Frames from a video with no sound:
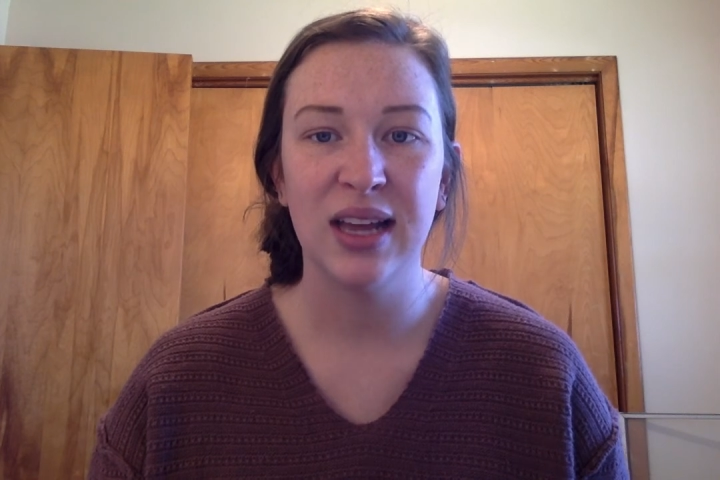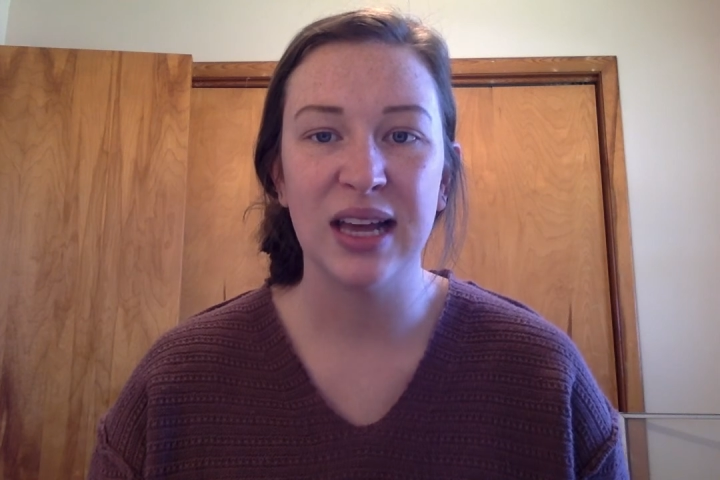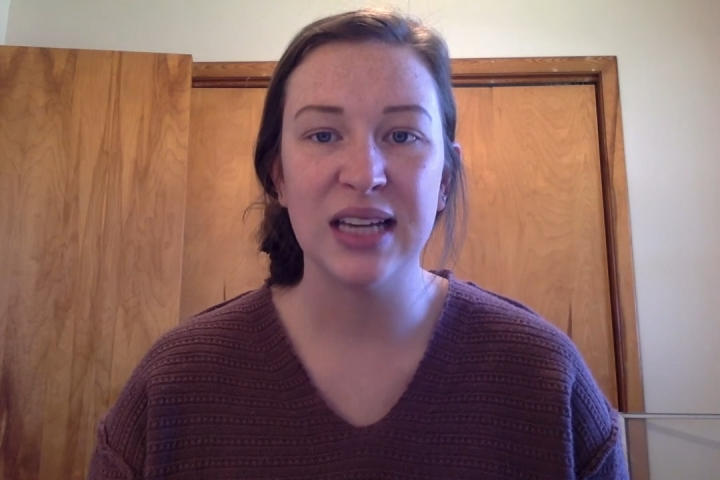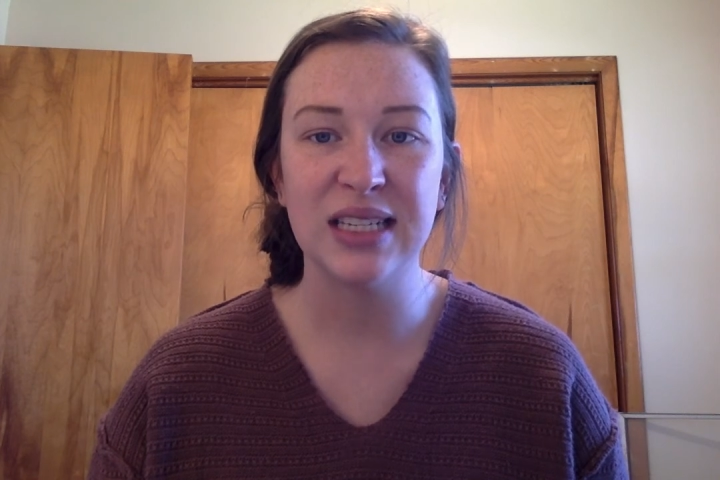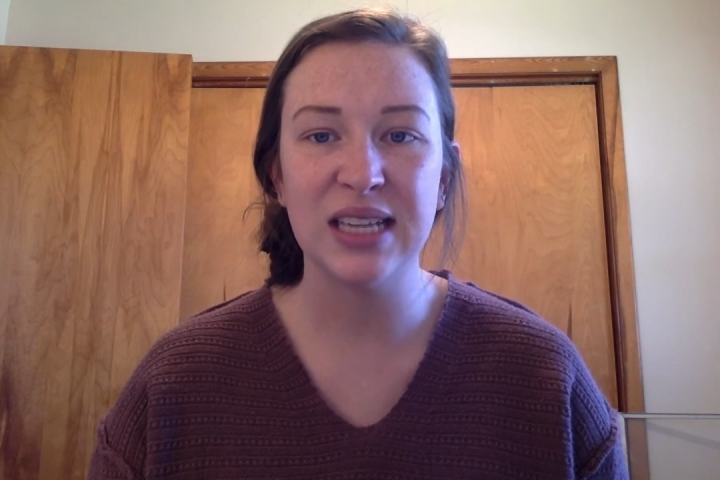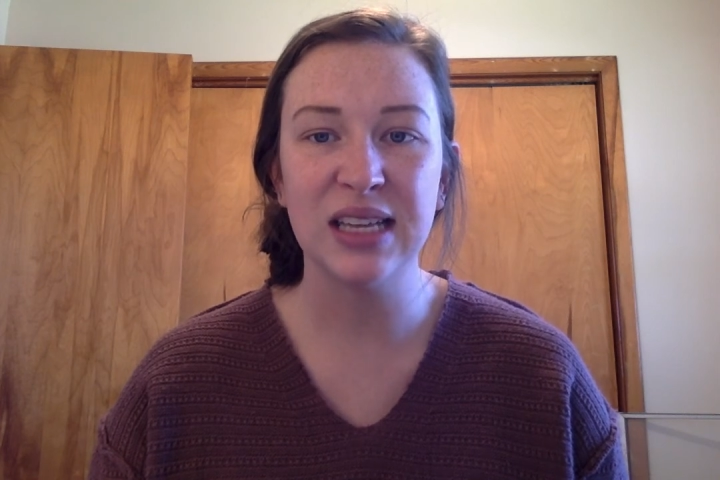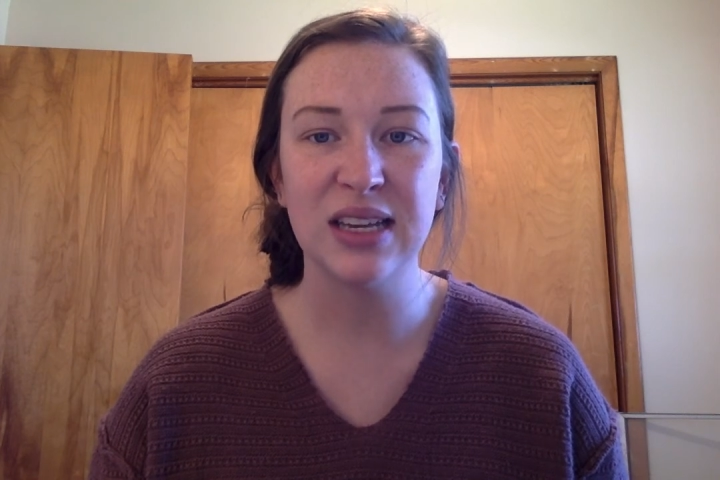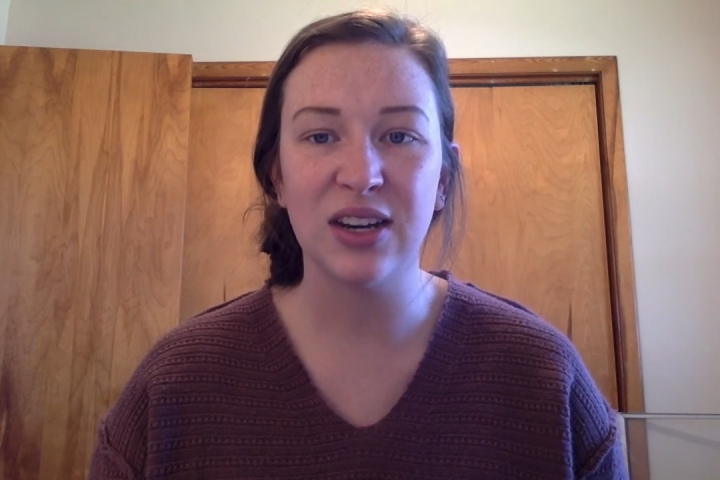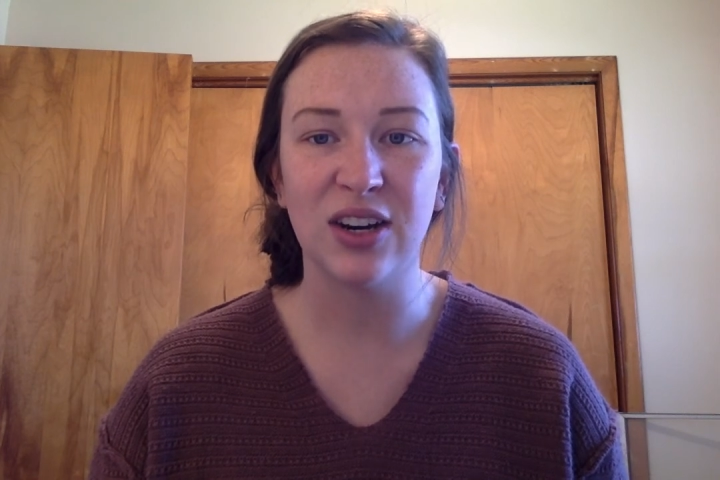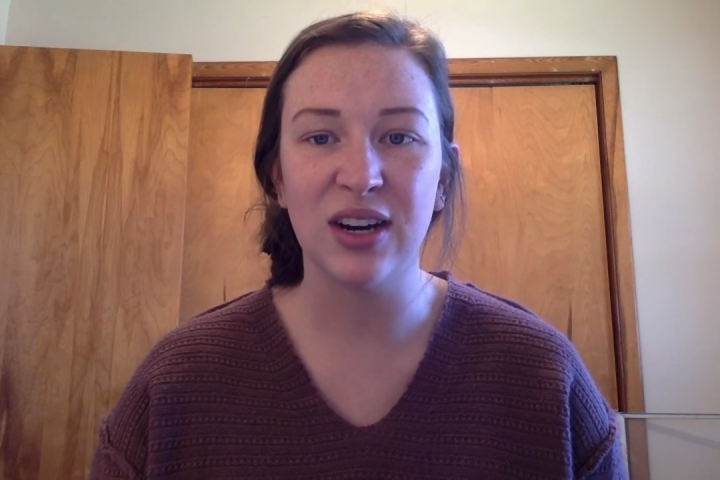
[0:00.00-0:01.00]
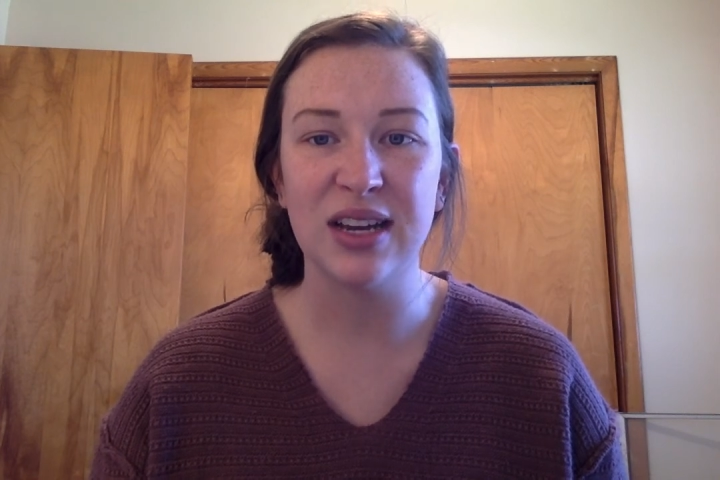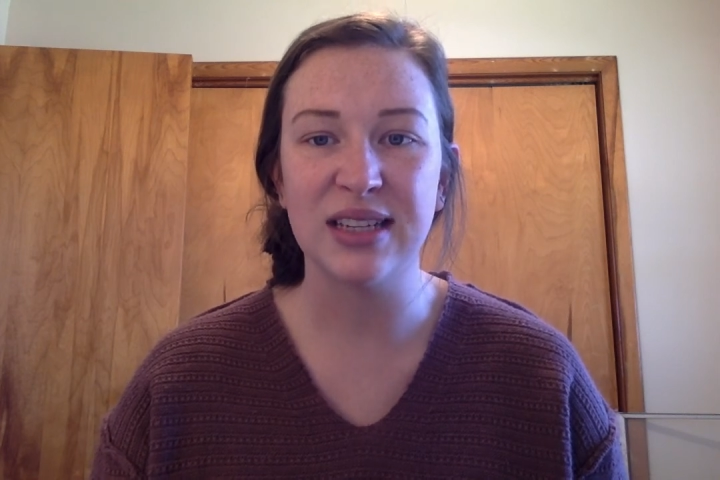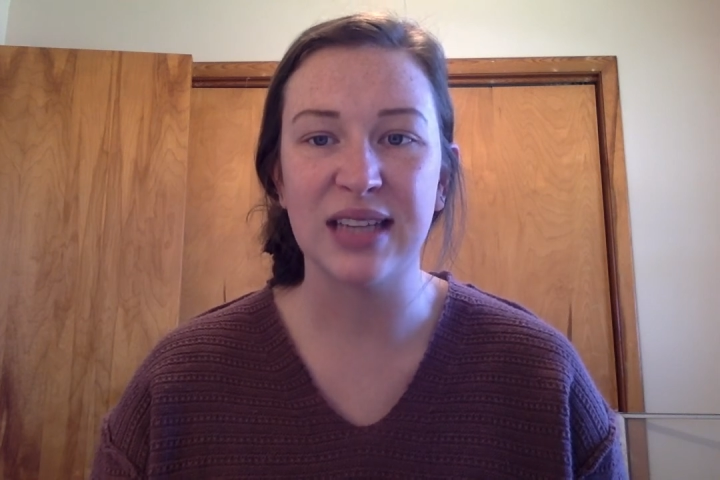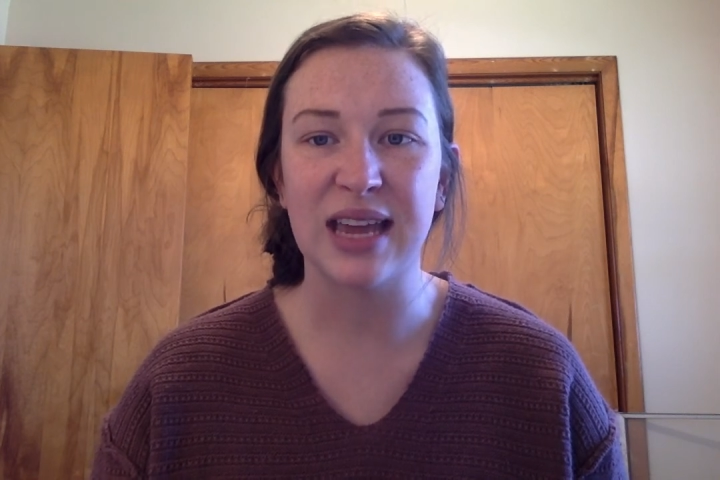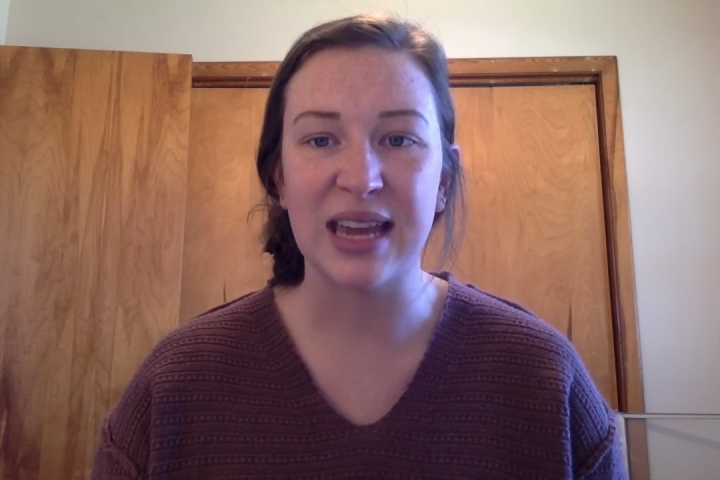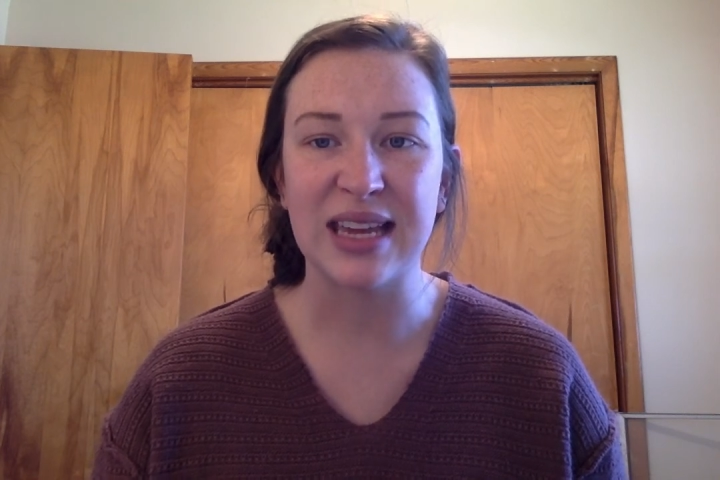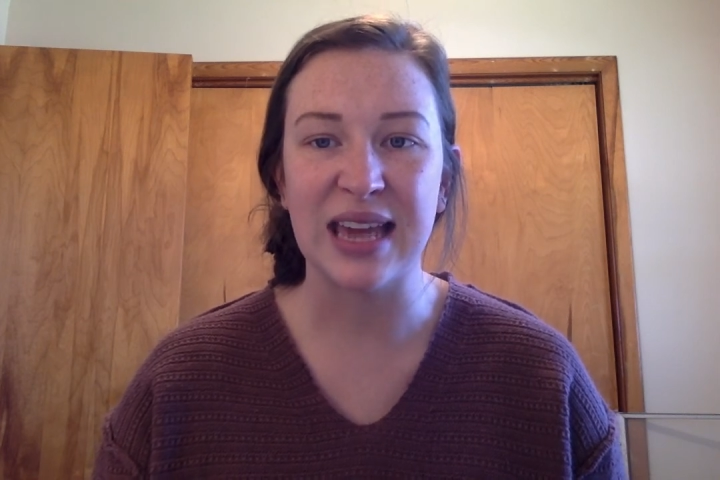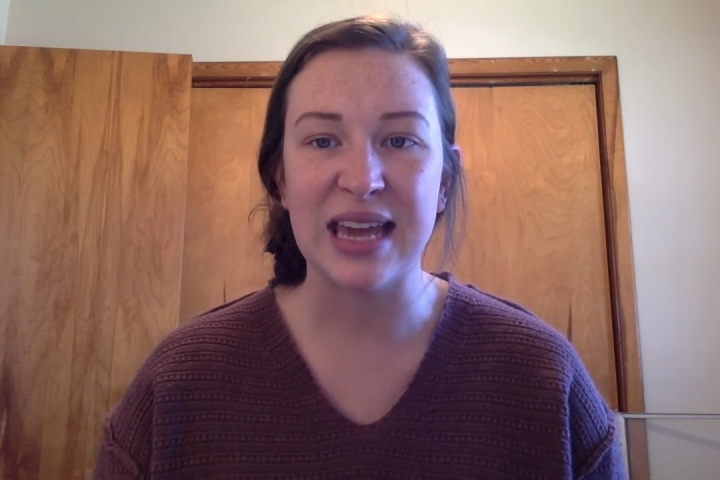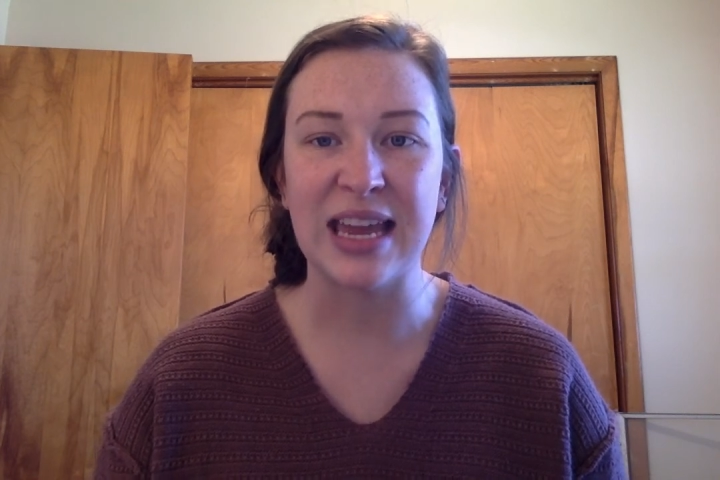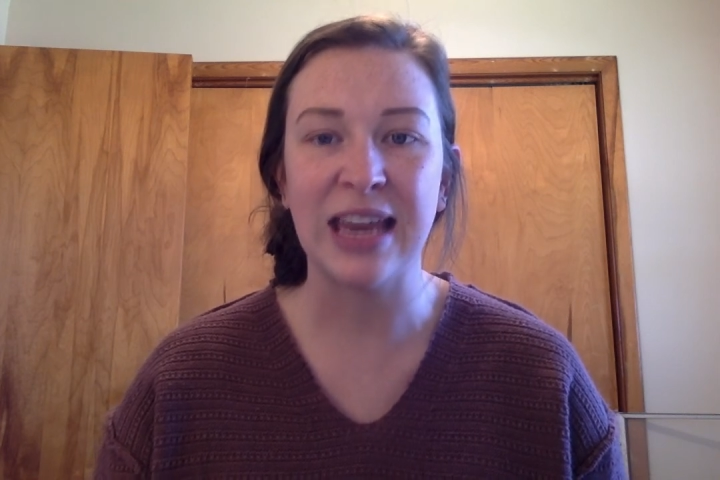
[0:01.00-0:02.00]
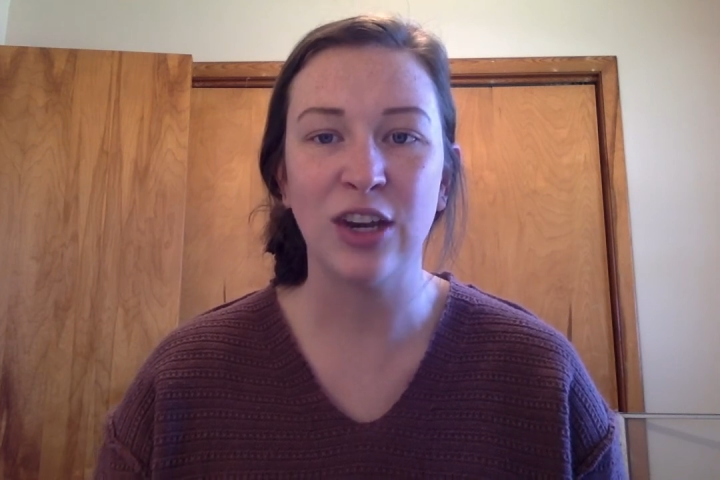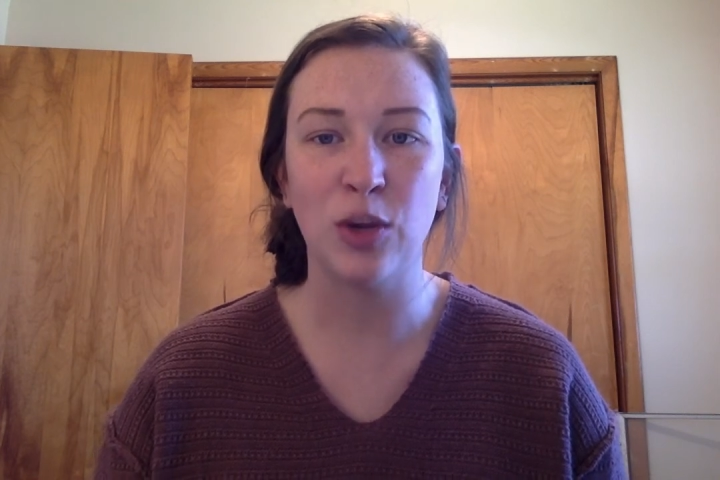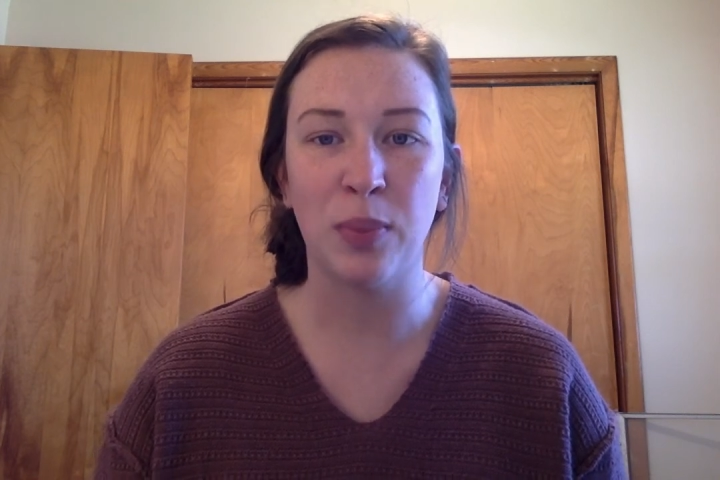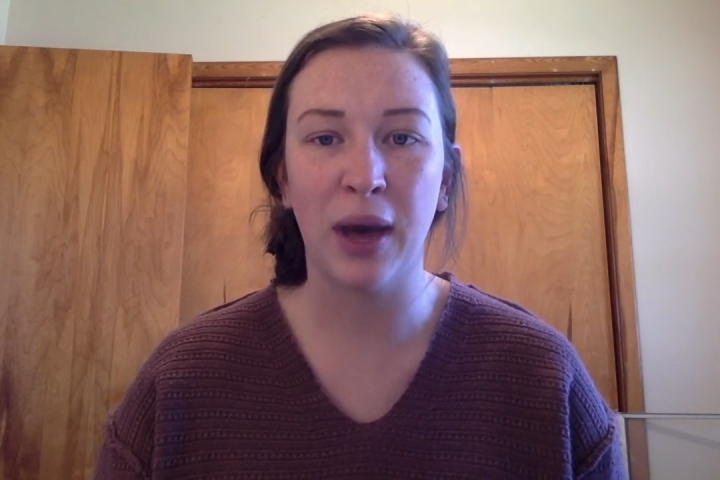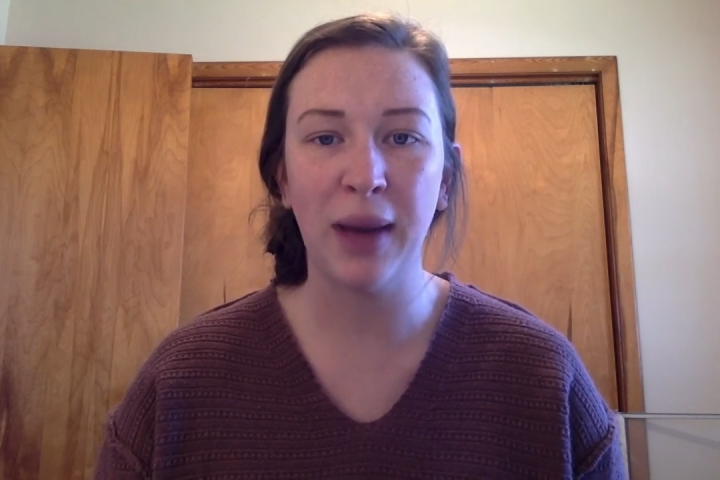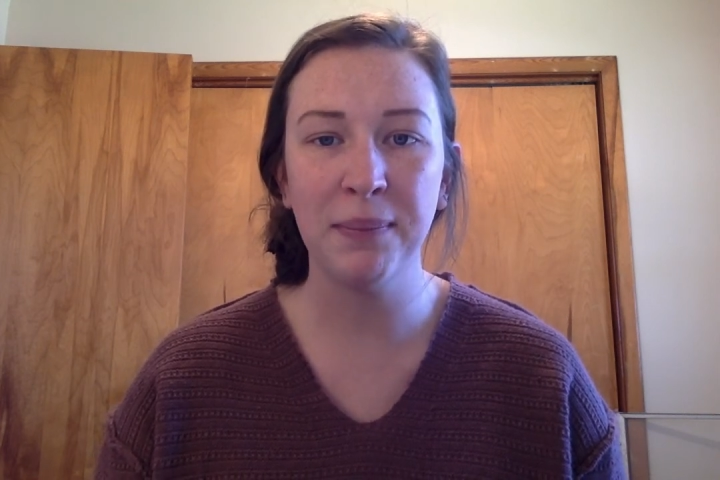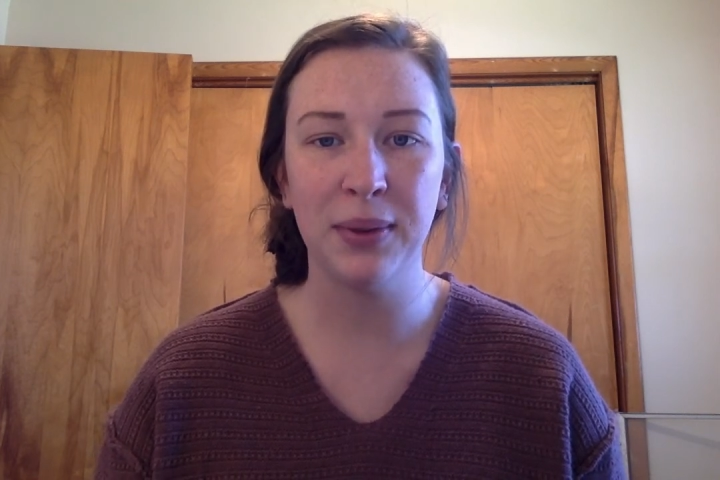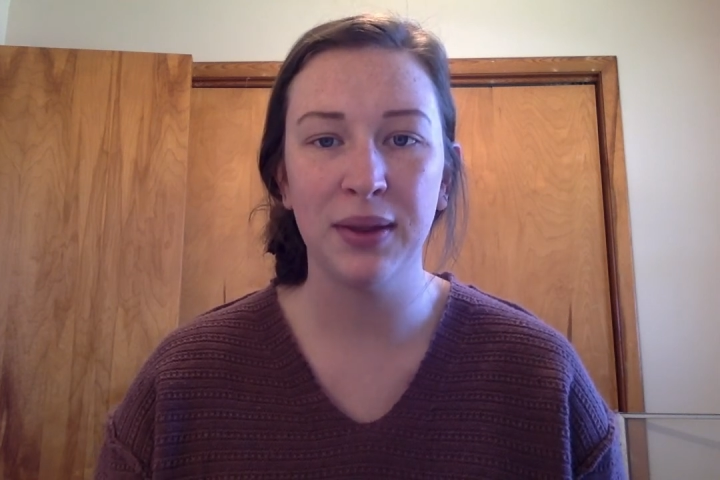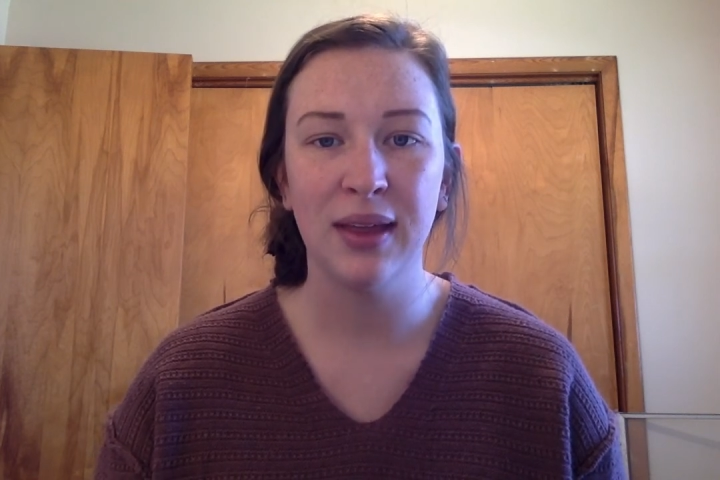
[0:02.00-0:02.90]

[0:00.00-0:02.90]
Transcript: A cylinder is like a can you pop.